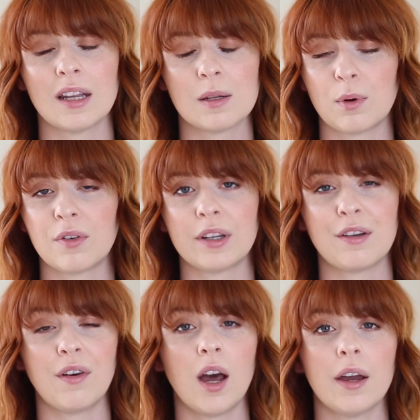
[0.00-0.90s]
That's perfectly
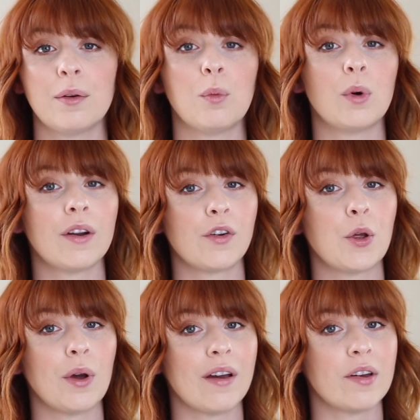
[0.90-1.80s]
fine. Whatever
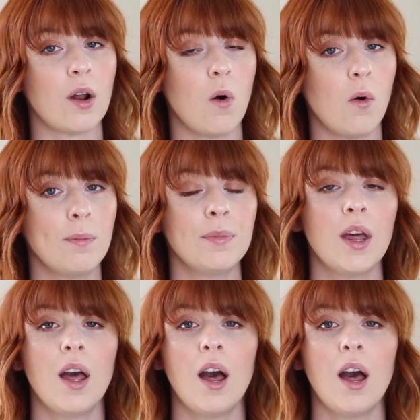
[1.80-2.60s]
you have at home,